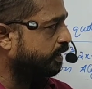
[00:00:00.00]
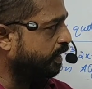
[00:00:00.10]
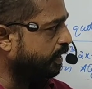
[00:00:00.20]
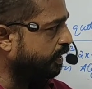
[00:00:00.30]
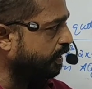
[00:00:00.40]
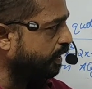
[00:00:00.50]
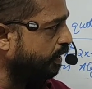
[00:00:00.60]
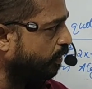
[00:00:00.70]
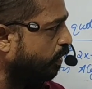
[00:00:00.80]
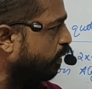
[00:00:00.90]

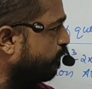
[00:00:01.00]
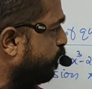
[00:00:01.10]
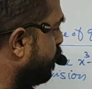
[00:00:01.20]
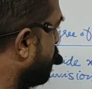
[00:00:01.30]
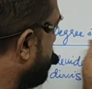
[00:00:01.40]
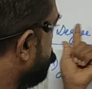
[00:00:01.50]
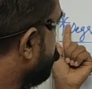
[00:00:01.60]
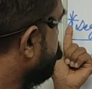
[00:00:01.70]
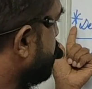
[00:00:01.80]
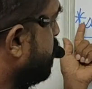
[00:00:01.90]
degree of
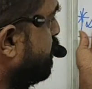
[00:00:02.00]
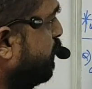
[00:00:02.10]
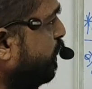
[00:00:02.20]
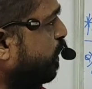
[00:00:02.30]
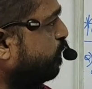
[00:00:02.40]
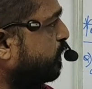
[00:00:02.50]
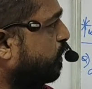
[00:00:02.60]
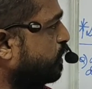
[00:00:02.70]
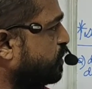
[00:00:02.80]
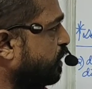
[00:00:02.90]
the
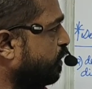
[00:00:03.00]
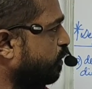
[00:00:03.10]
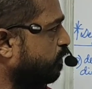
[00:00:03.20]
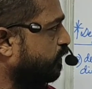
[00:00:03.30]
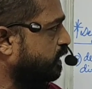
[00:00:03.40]
quotient q of